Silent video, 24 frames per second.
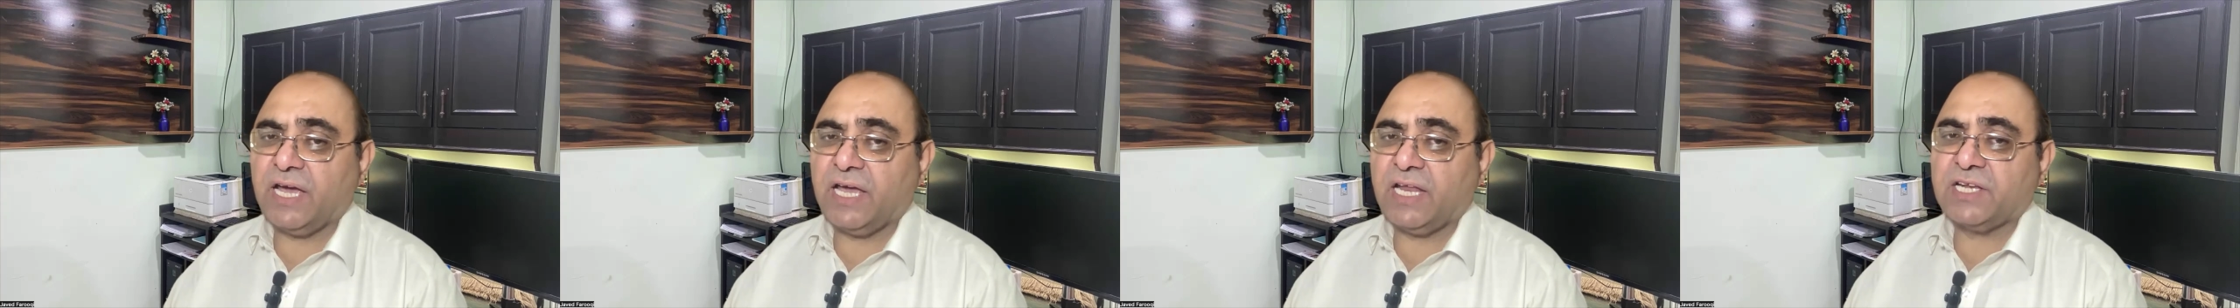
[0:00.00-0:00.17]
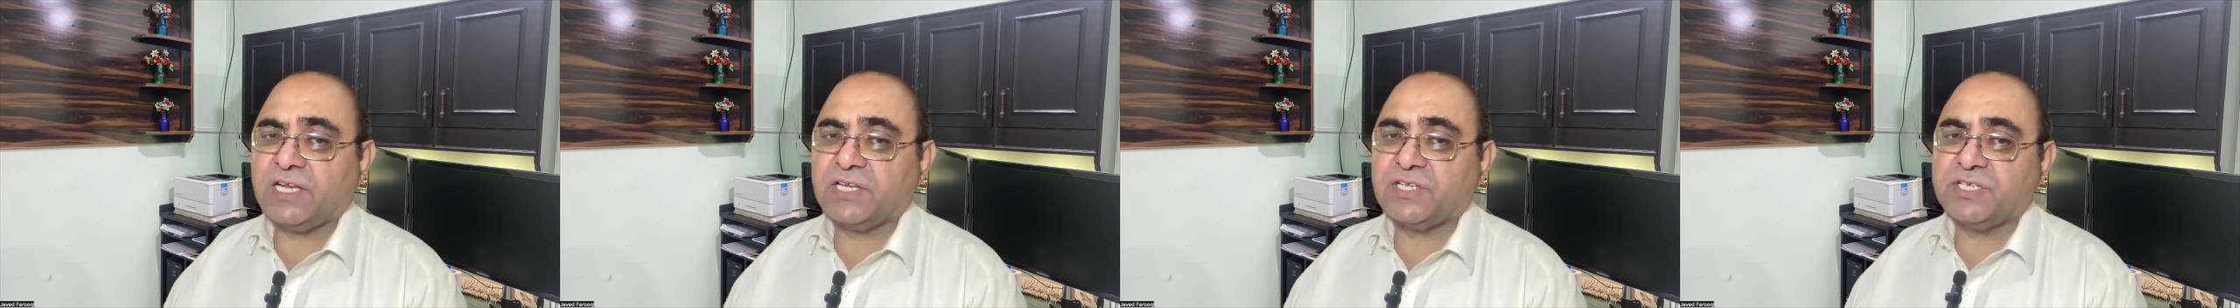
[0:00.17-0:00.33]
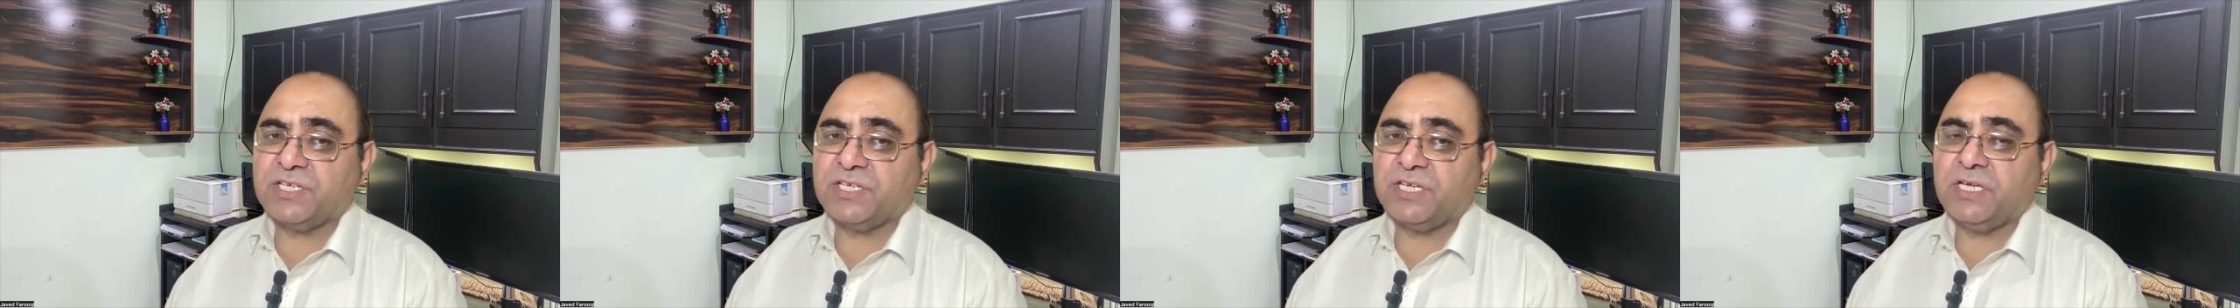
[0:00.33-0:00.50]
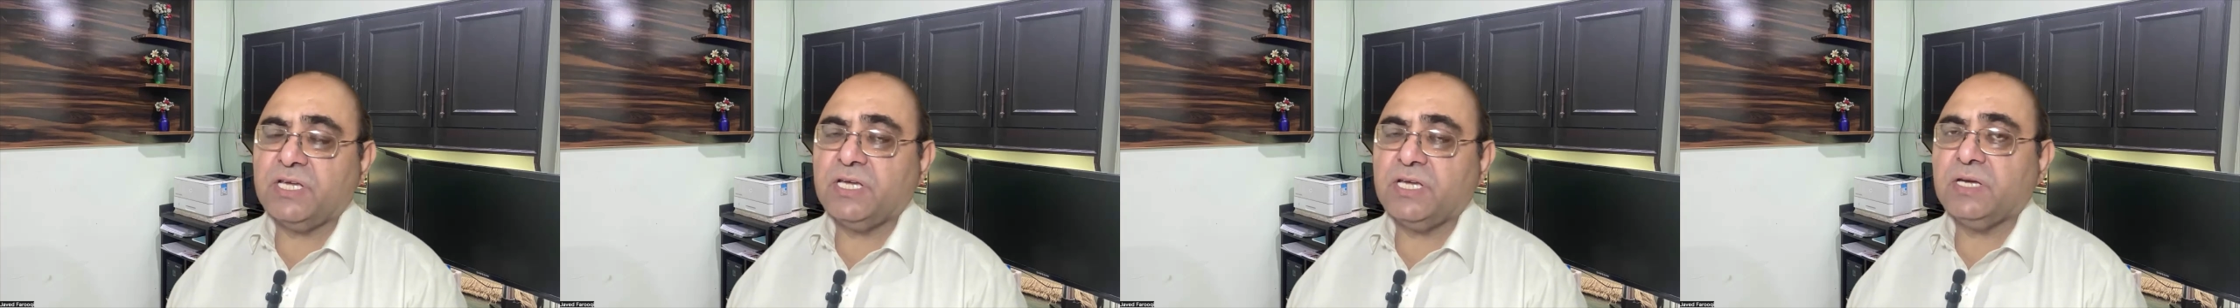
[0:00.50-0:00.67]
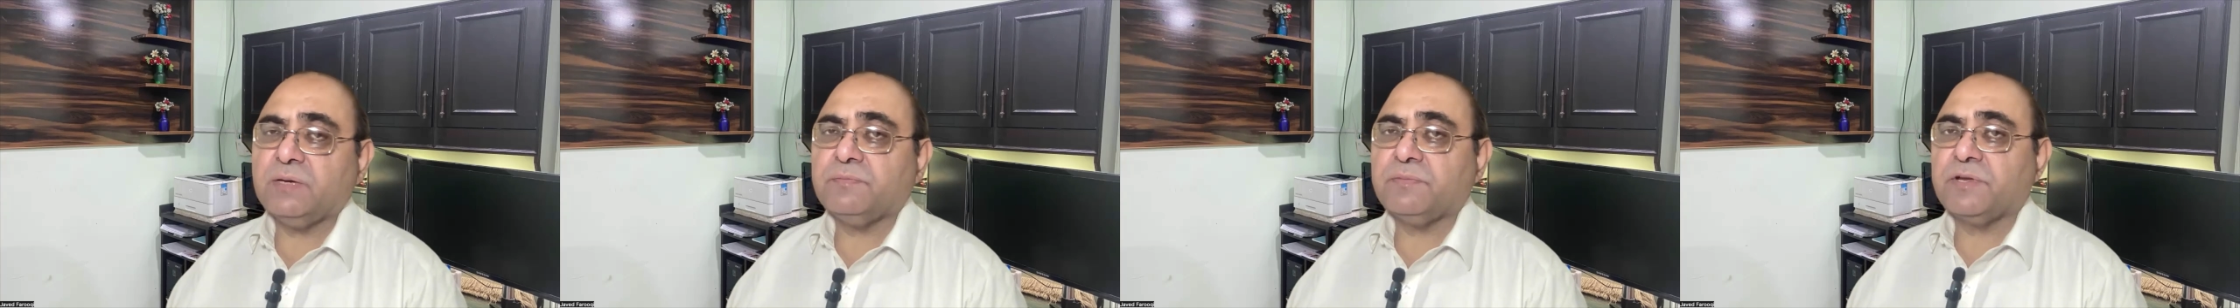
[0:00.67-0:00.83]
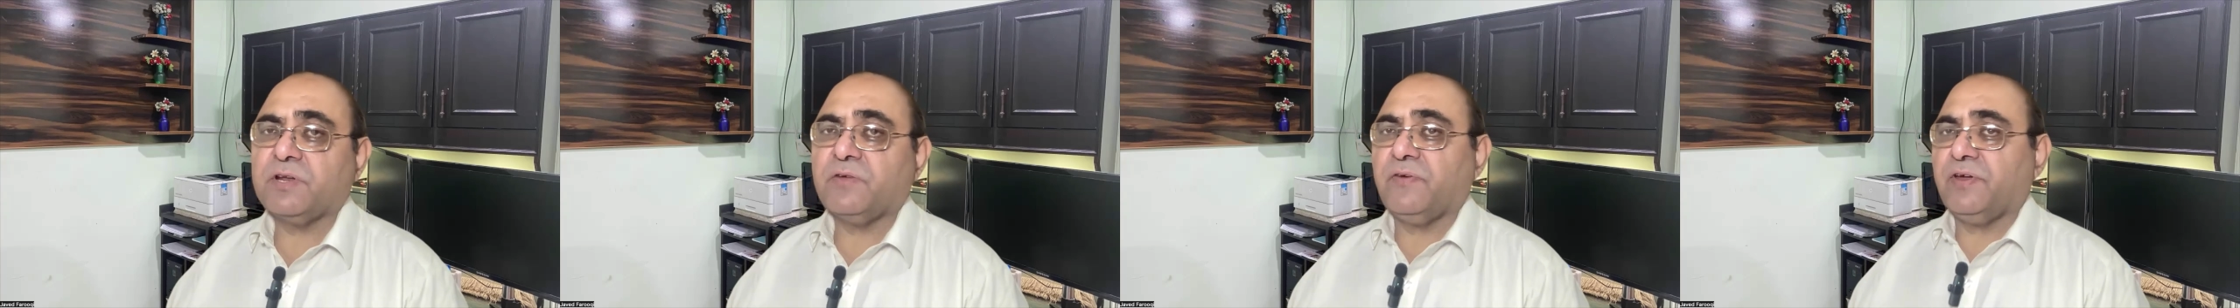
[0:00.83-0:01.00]
allergy
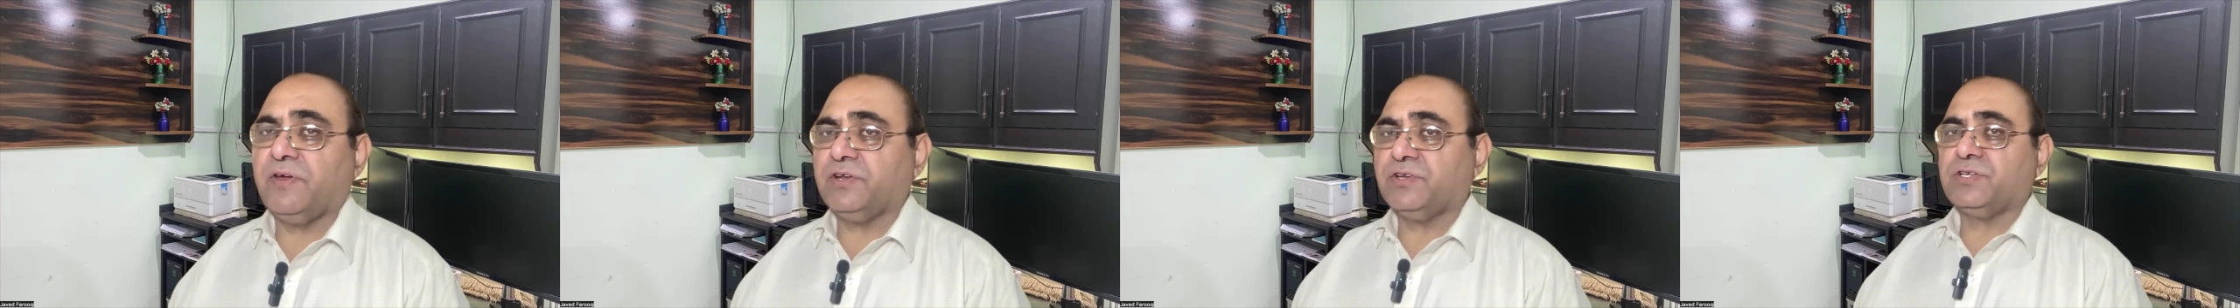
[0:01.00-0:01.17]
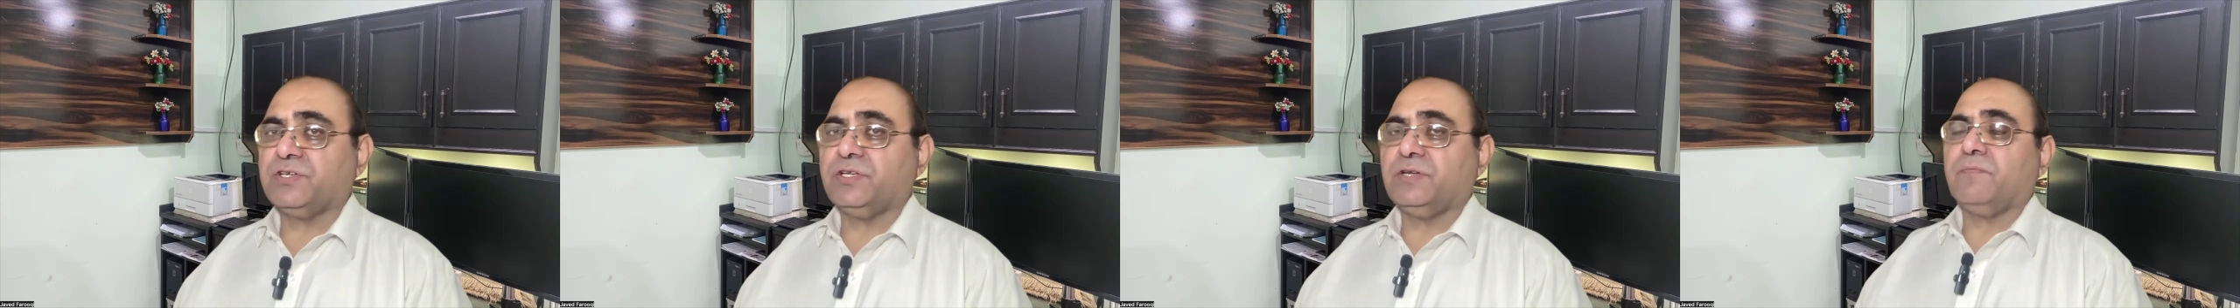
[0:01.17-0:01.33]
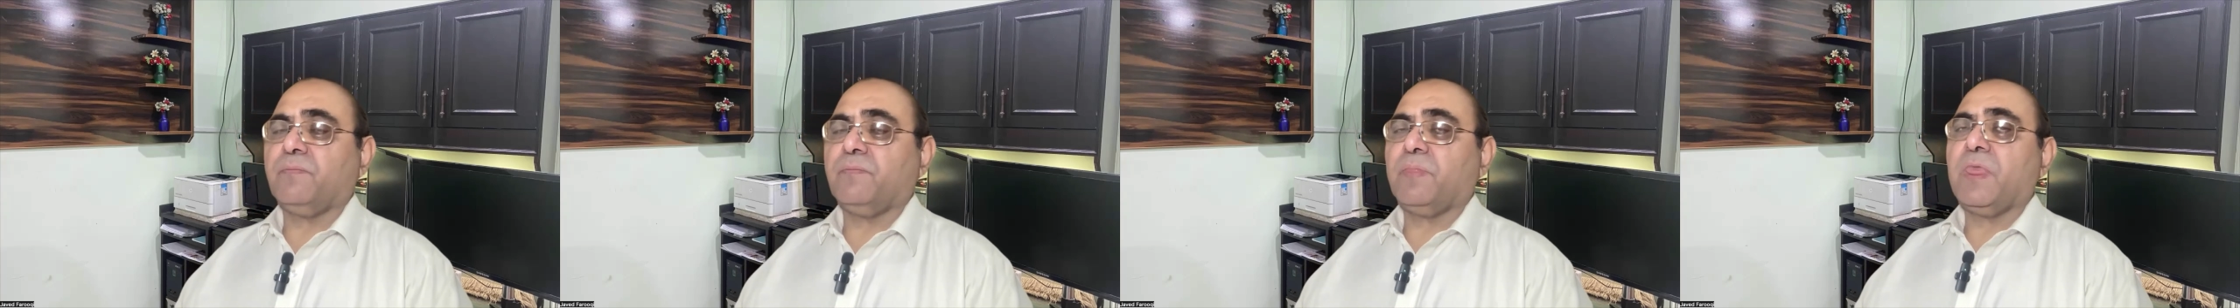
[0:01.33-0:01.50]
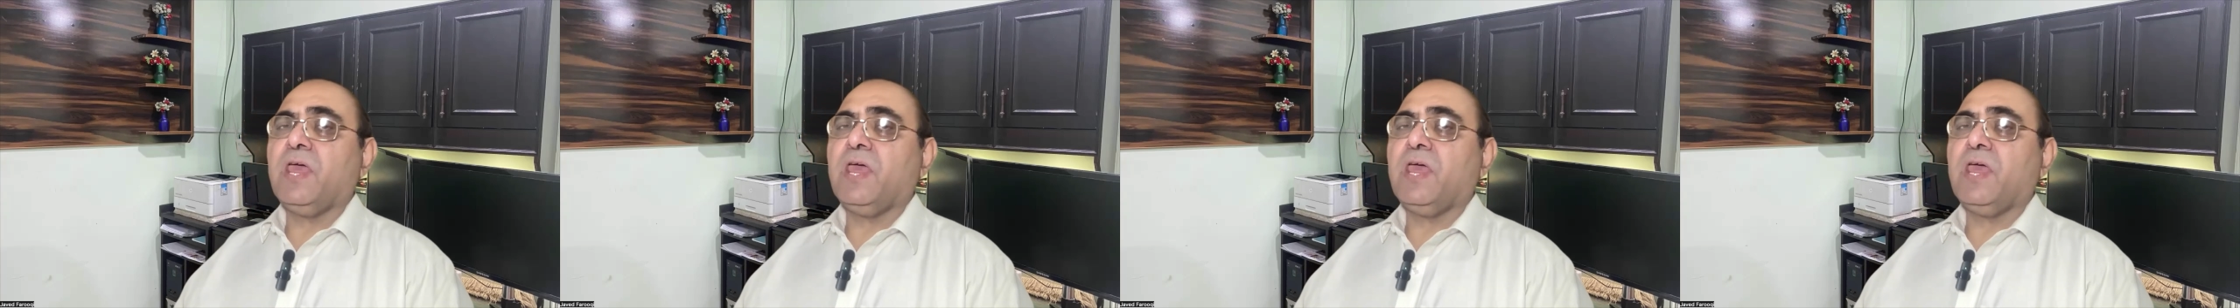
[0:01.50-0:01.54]
prevention.